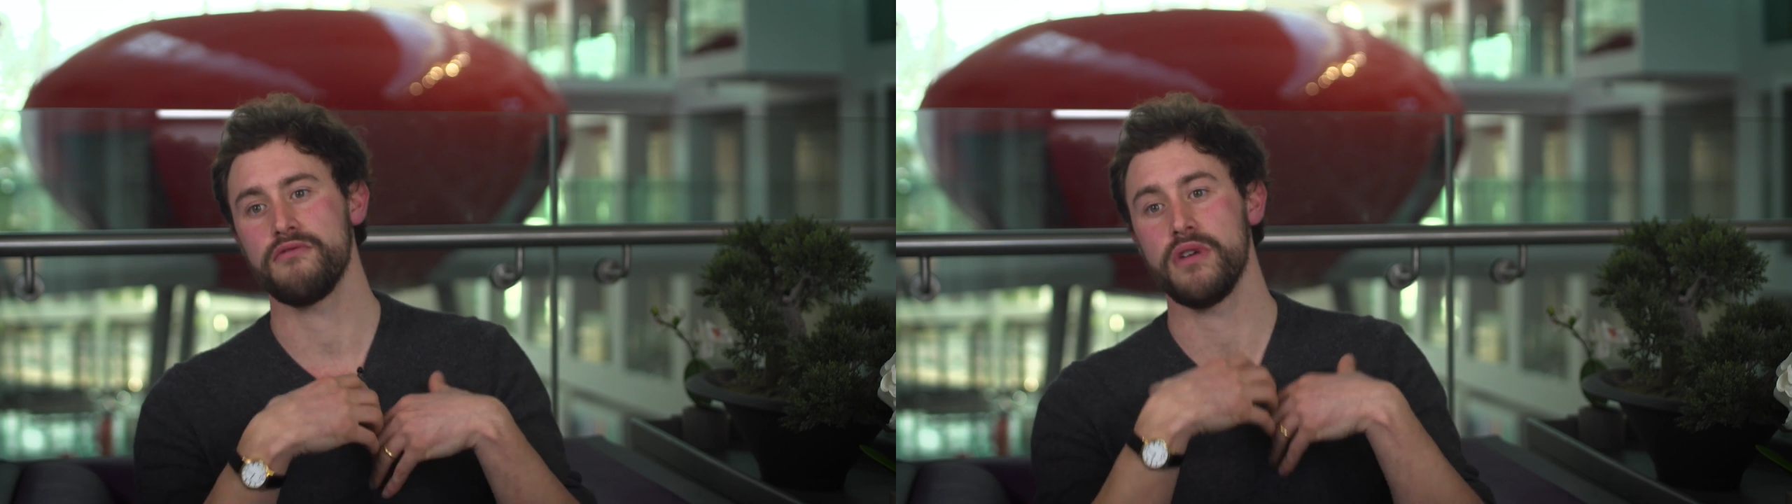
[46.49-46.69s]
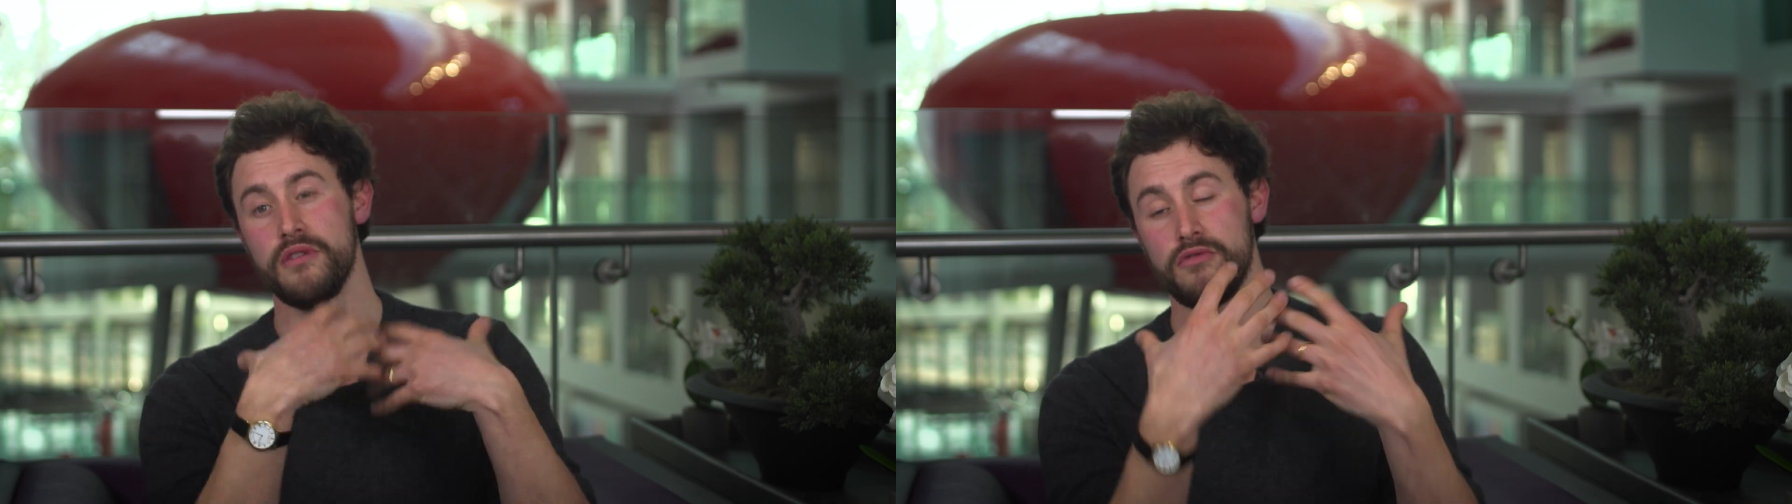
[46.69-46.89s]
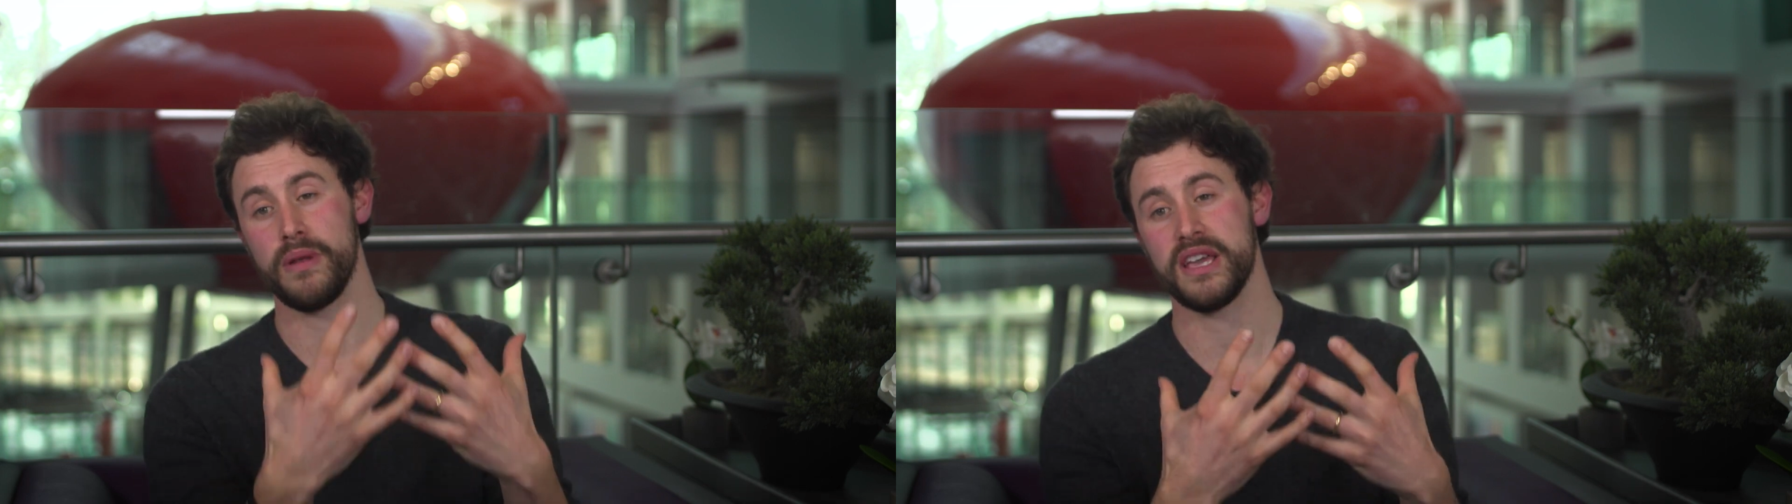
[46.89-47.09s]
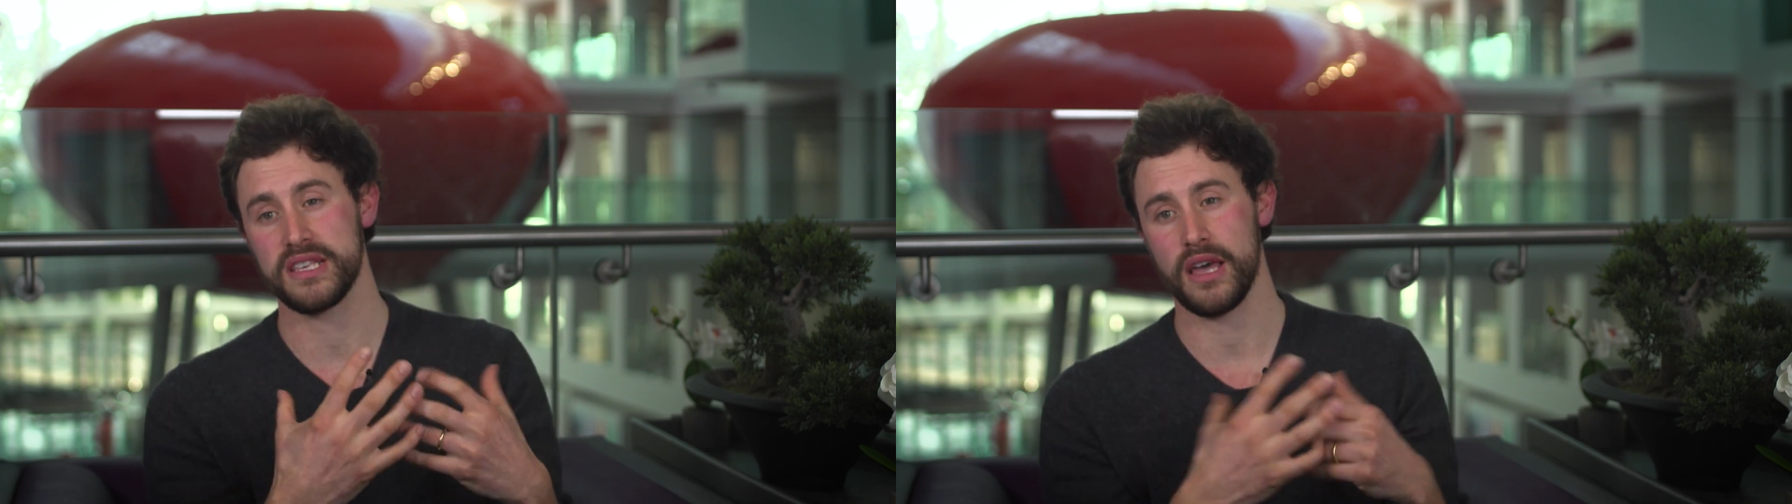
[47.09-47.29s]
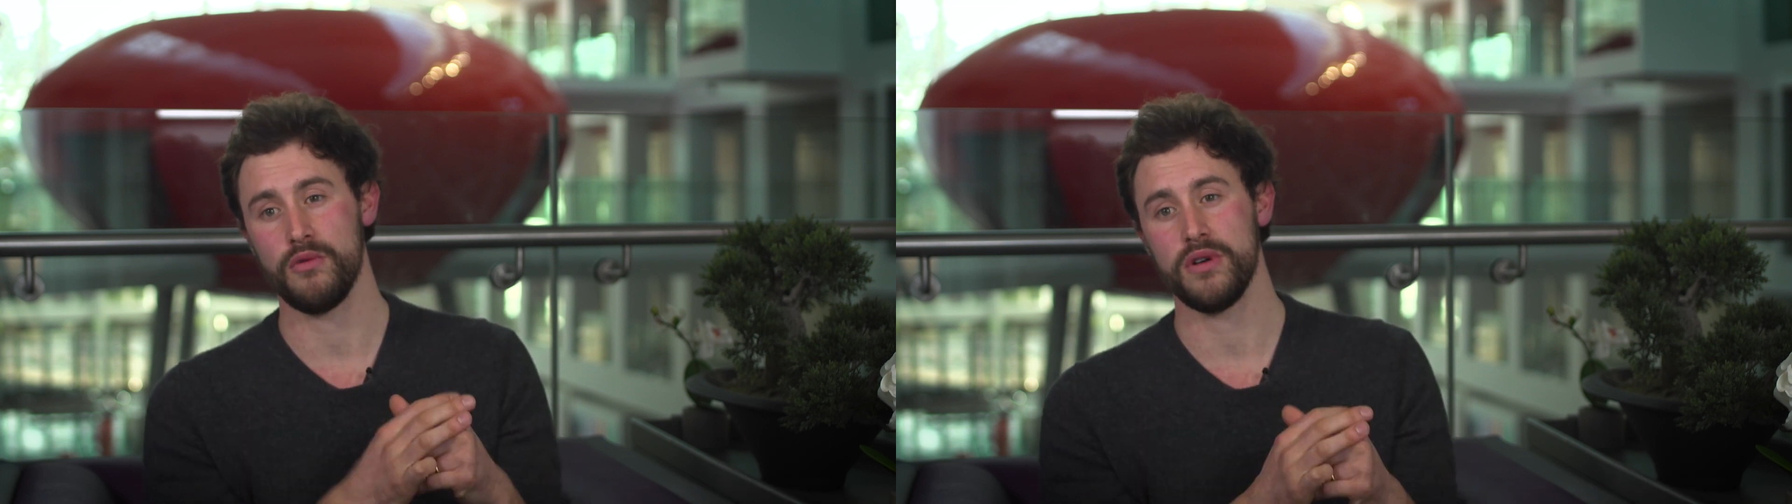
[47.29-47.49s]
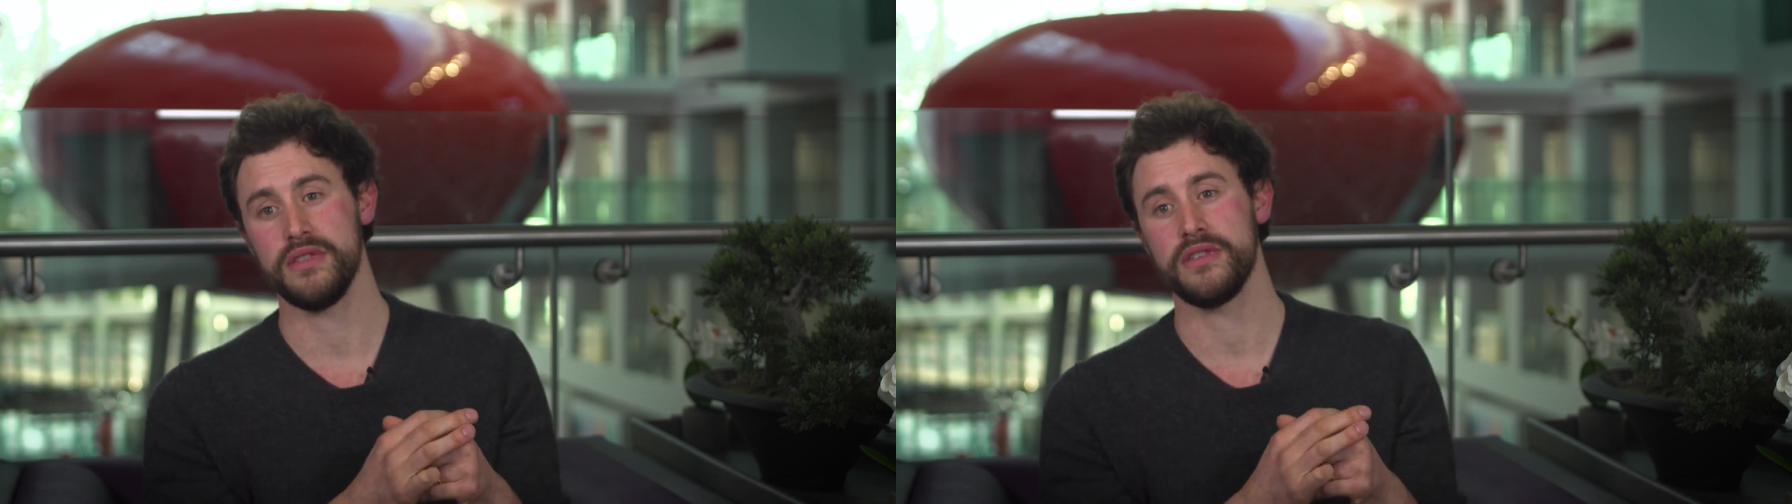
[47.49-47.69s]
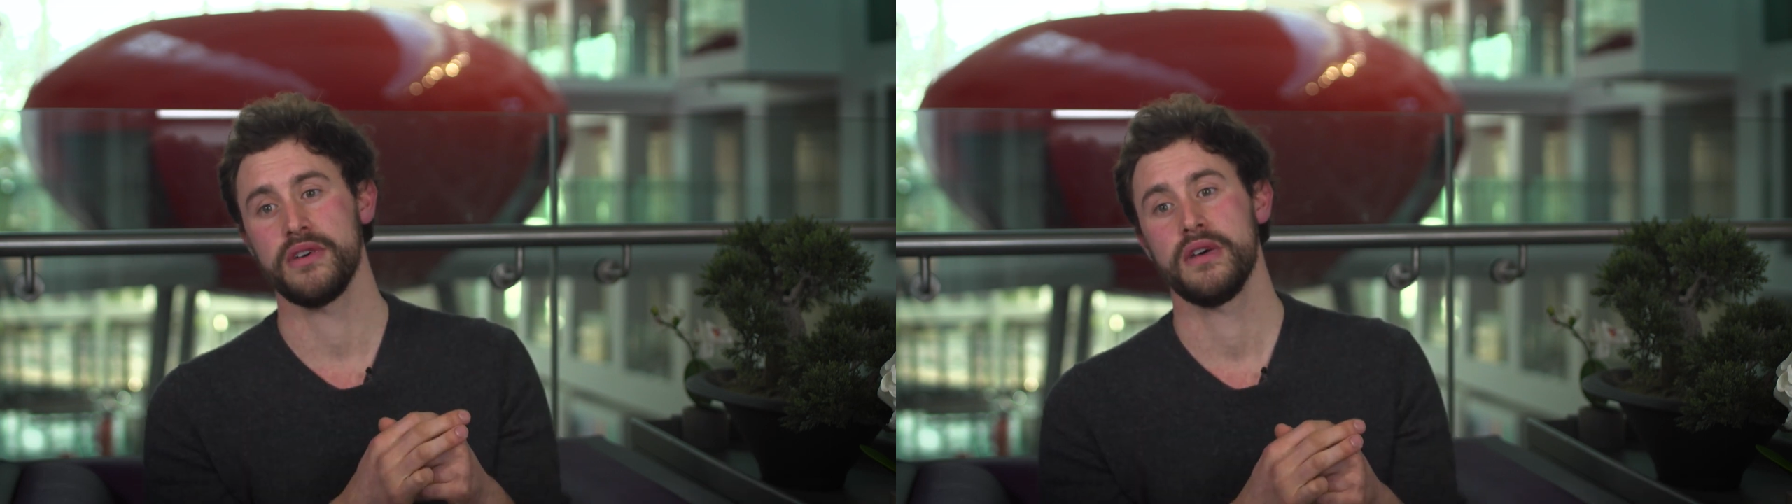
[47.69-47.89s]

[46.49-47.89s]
and replace that with